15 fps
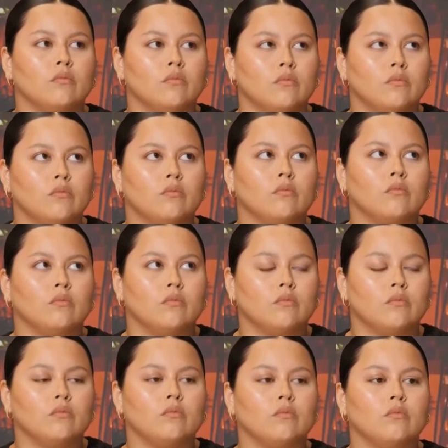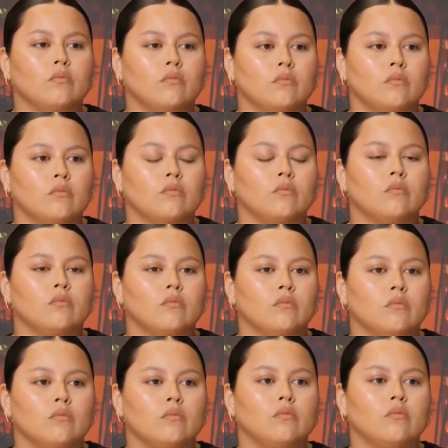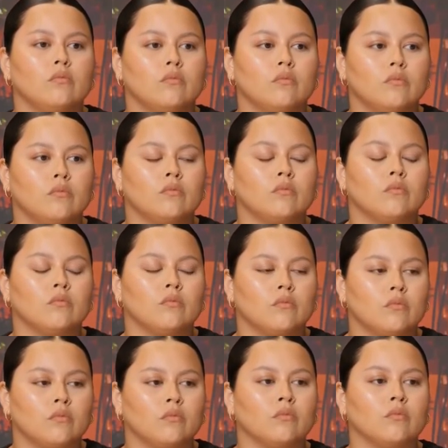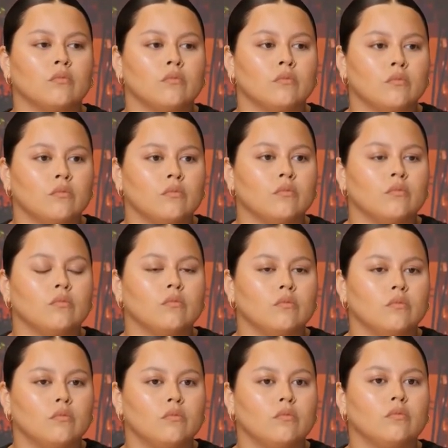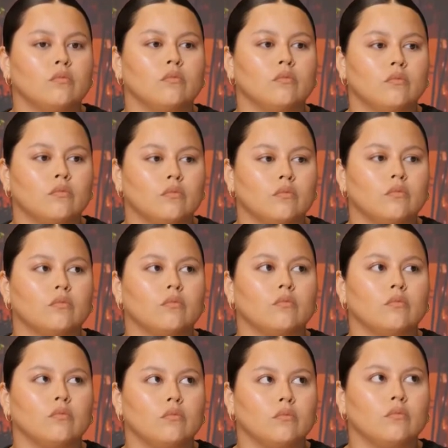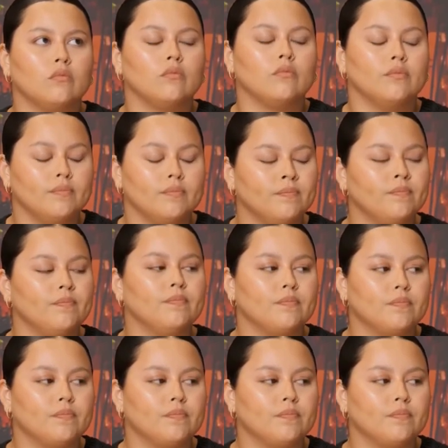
No words are spoken by the person on screen.